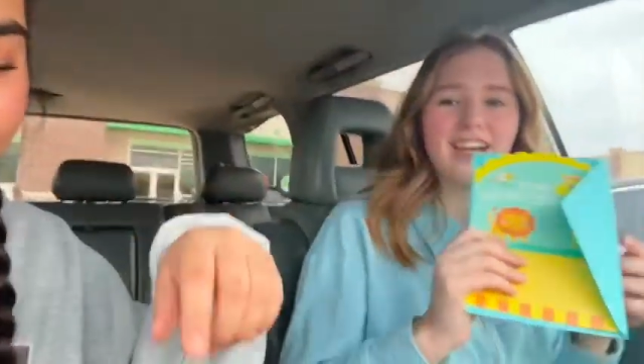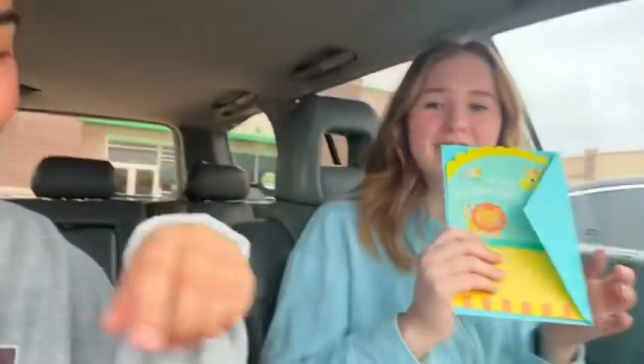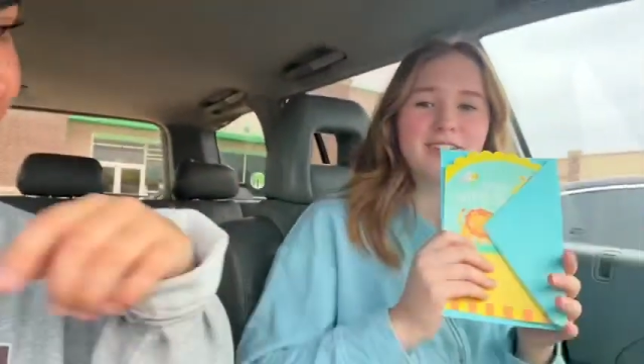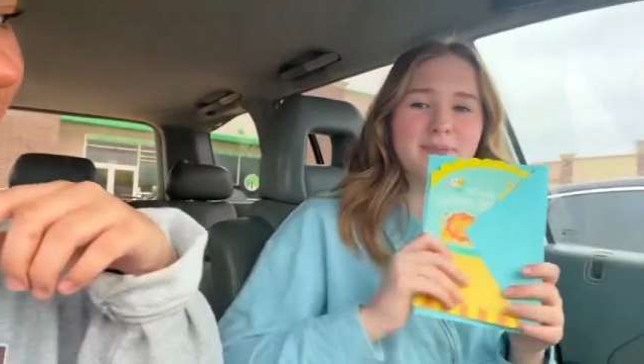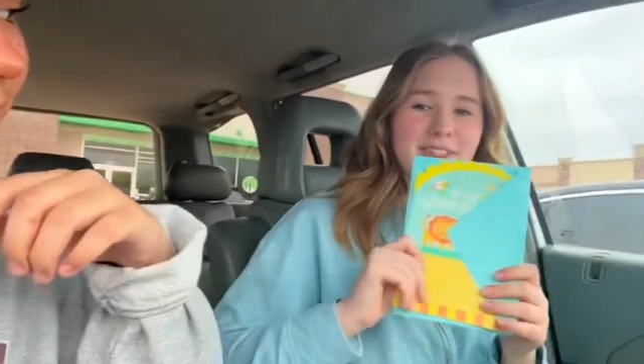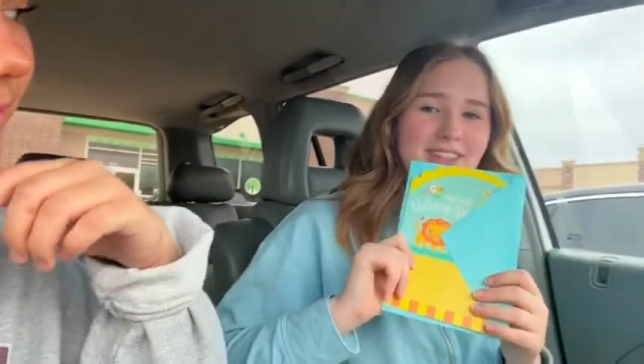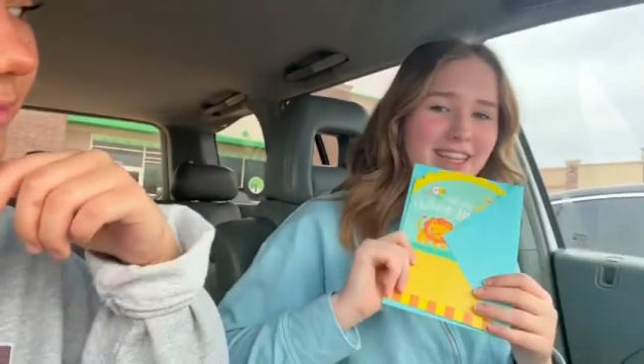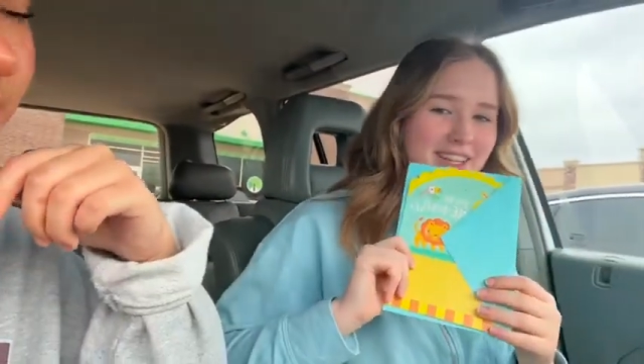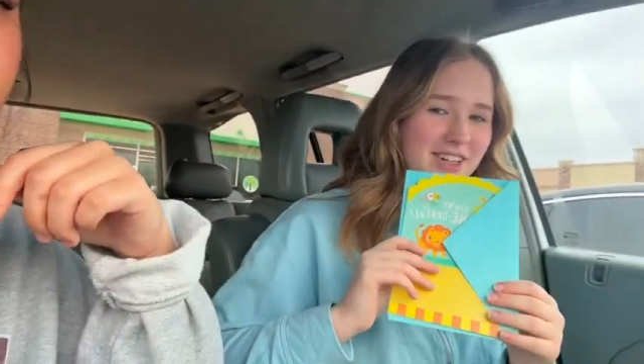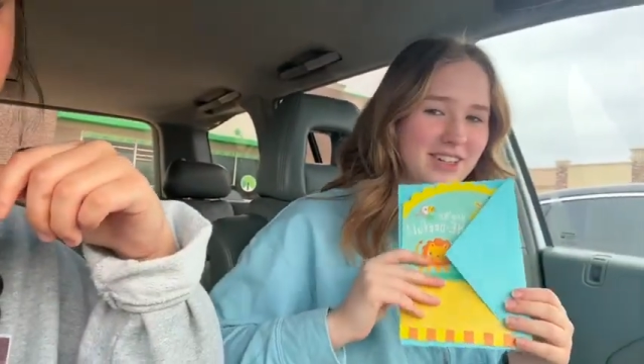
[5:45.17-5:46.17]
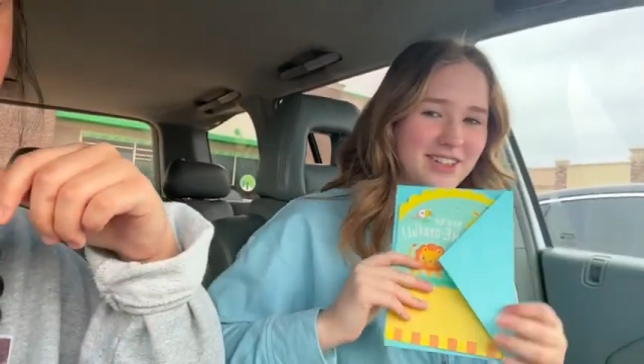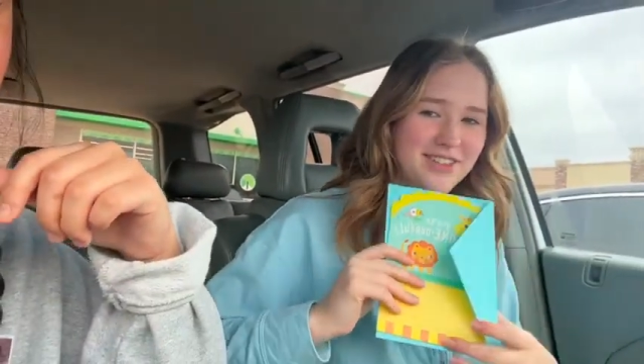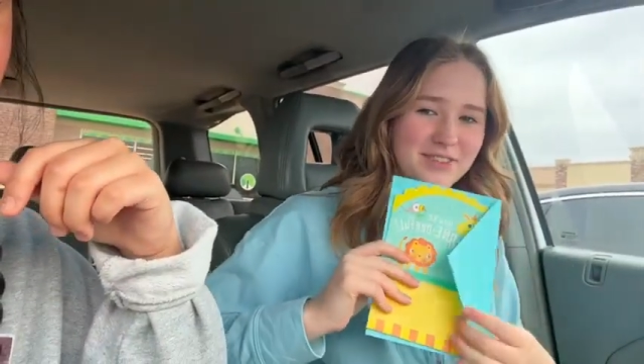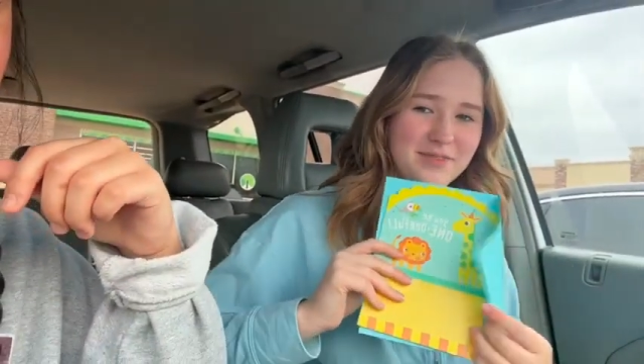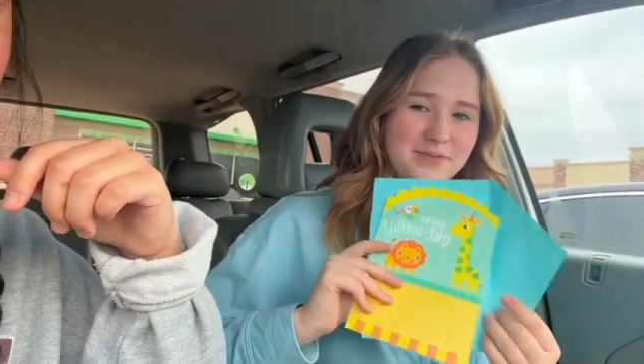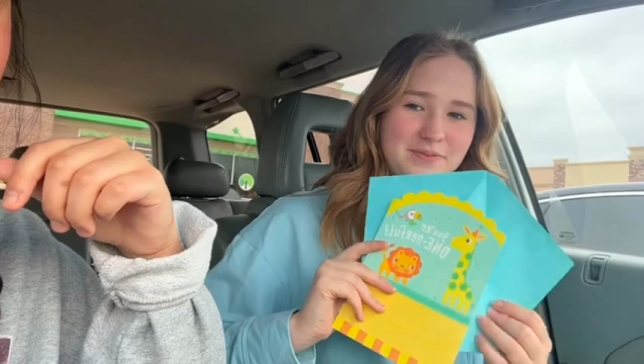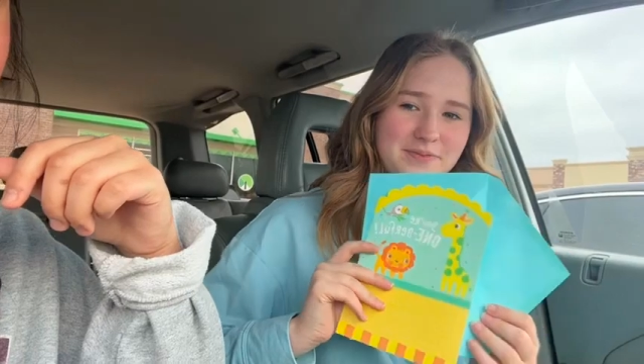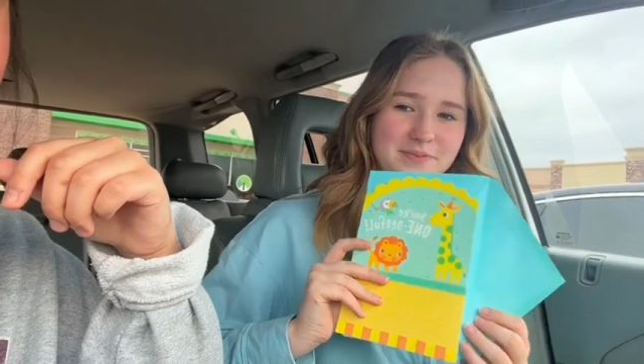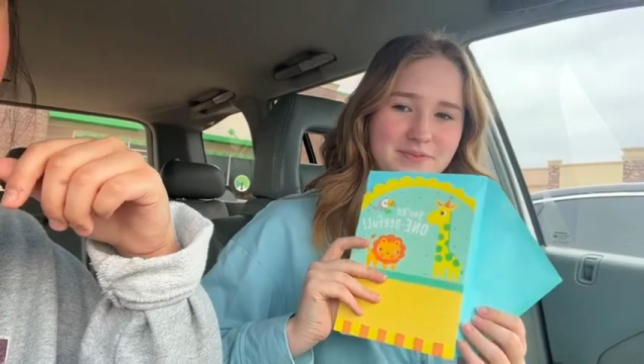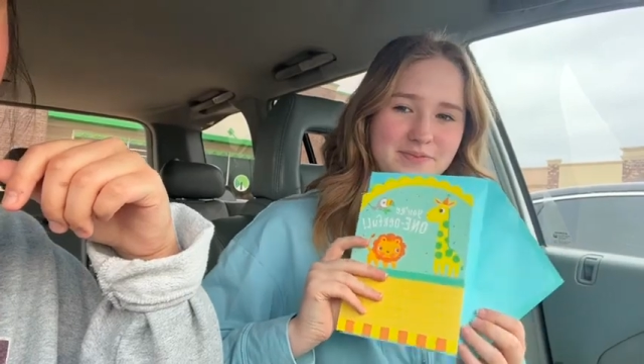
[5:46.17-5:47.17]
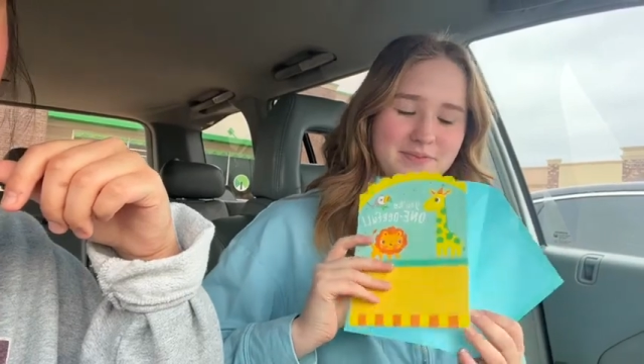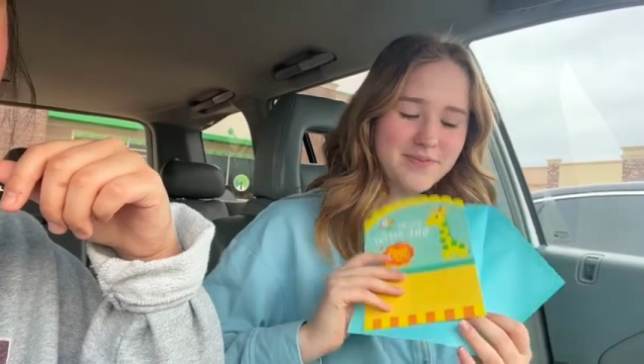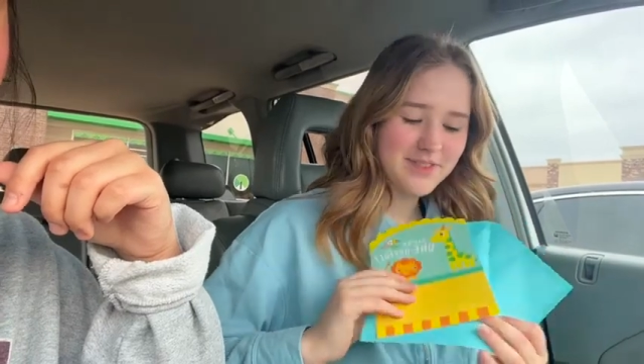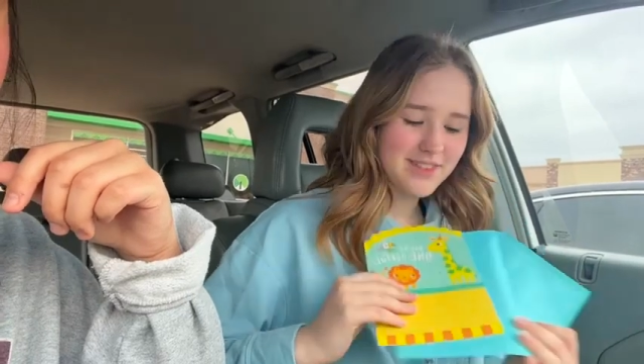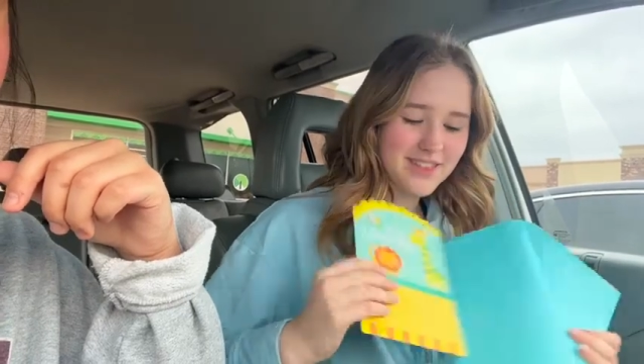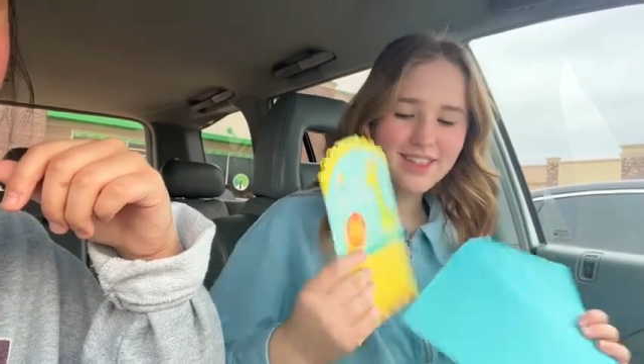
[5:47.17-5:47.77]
A birthday card. Read it to everybody.